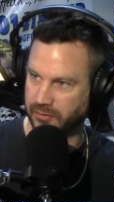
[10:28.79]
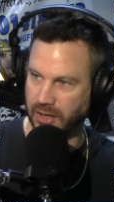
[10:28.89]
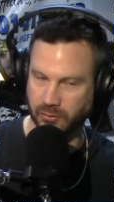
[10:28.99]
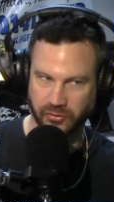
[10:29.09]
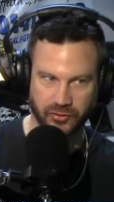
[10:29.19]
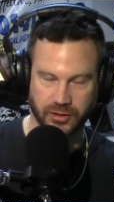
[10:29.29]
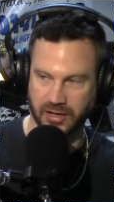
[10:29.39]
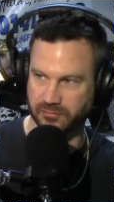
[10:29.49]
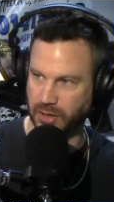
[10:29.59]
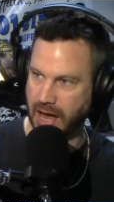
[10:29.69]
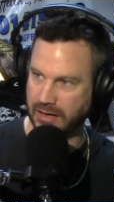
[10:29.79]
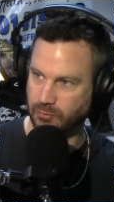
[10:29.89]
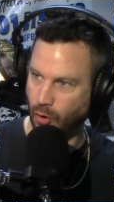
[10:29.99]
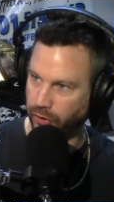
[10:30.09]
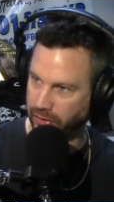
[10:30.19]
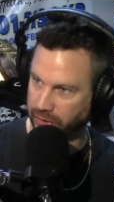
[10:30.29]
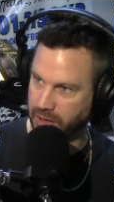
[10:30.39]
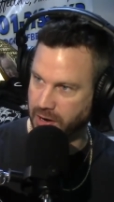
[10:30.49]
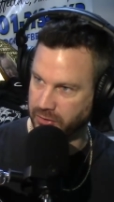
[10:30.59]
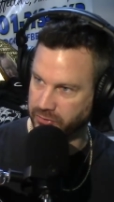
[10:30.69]
And now we started to have black mold on the
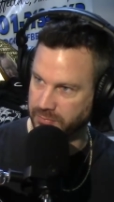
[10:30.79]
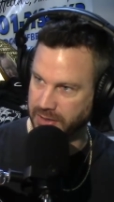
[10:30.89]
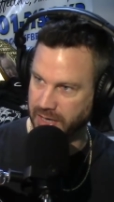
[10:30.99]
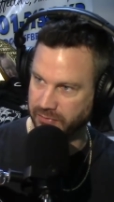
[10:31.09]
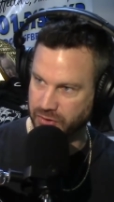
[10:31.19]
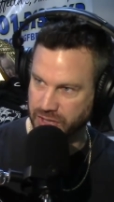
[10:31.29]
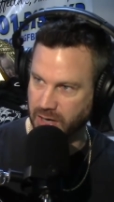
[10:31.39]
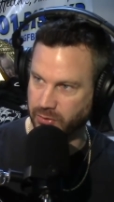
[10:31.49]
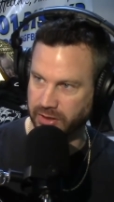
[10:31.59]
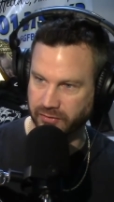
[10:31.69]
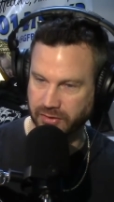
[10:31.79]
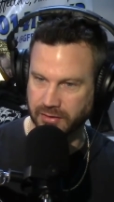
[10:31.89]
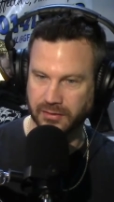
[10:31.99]
concrete yeah. behind the shower and everything.